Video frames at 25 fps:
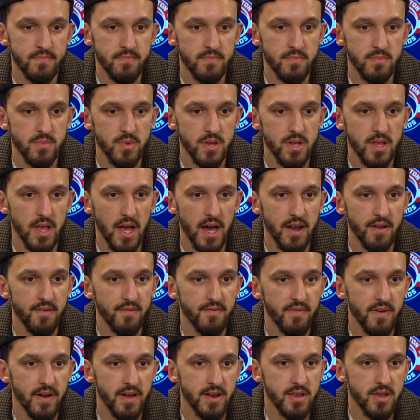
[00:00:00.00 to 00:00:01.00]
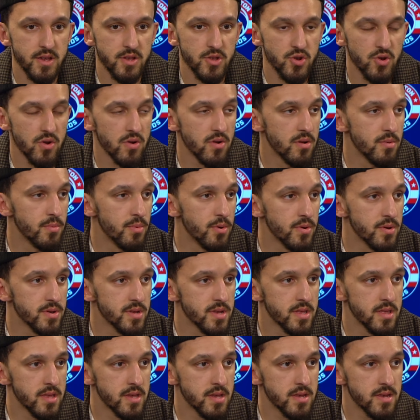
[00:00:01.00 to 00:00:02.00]
there's a lot of uncontrollables
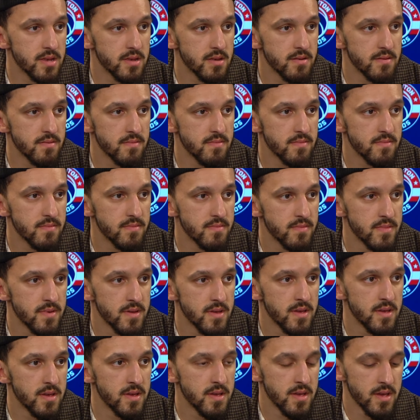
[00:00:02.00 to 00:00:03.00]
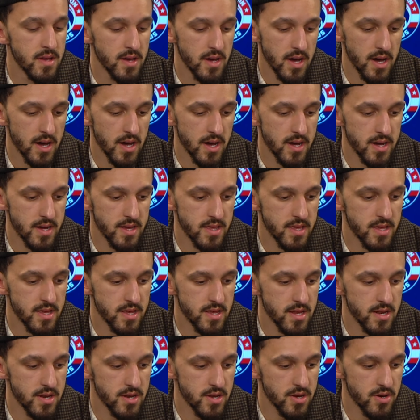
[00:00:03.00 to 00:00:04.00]
in this uh, in
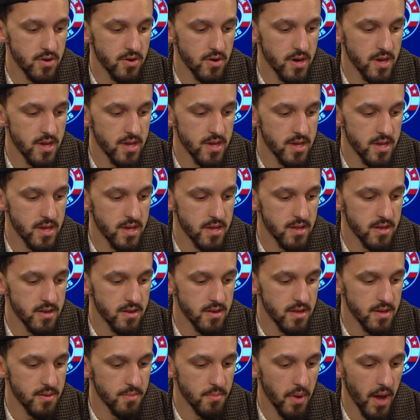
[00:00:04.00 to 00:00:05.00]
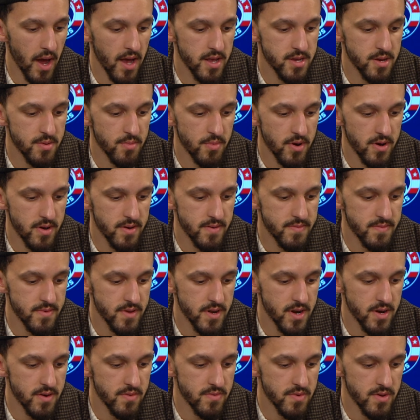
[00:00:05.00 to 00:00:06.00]
this industry and in basketball. You
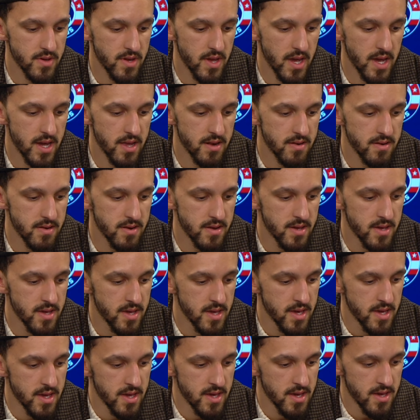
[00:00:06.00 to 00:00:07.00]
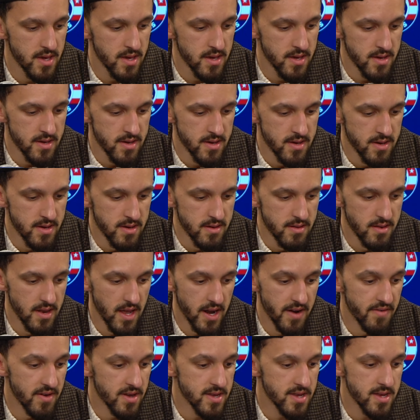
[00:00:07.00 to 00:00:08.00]
know, you can't.
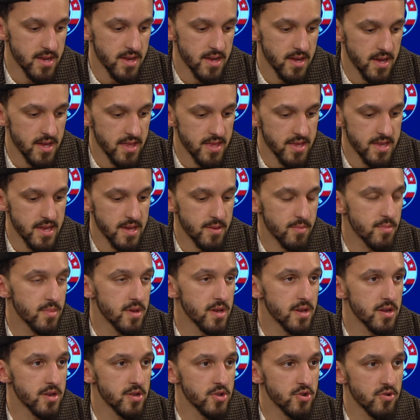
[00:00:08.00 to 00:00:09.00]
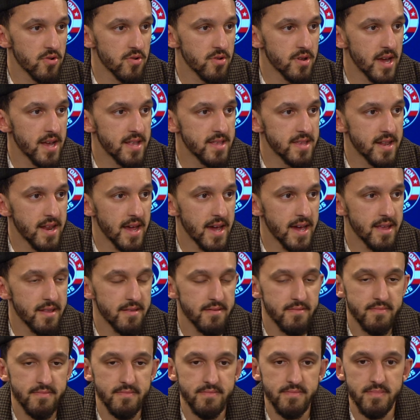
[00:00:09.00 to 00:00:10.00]
None of us on the team can control night to night,
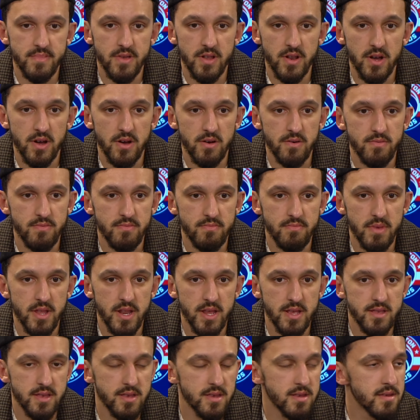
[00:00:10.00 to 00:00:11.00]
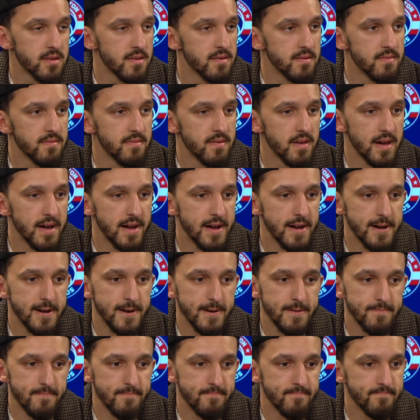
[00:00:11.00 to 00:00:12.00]
you know, minutes,
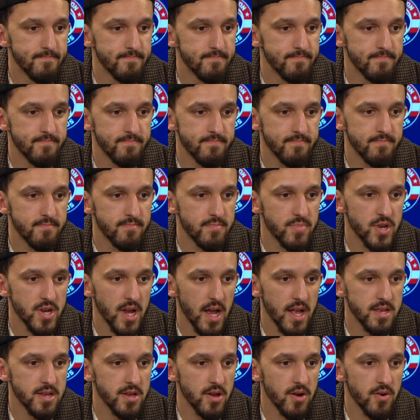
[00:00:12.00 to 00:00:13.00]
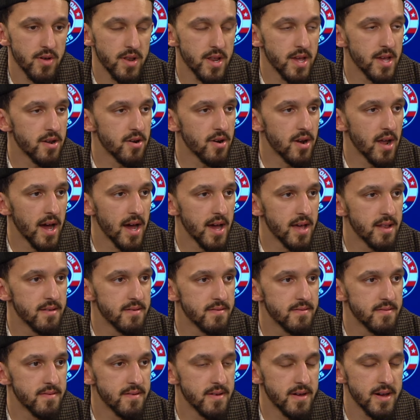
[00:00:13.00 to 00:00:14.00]
um, shots going in or not.
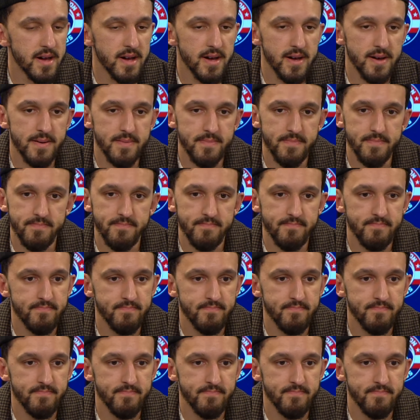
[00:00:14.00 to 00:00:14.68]
Um,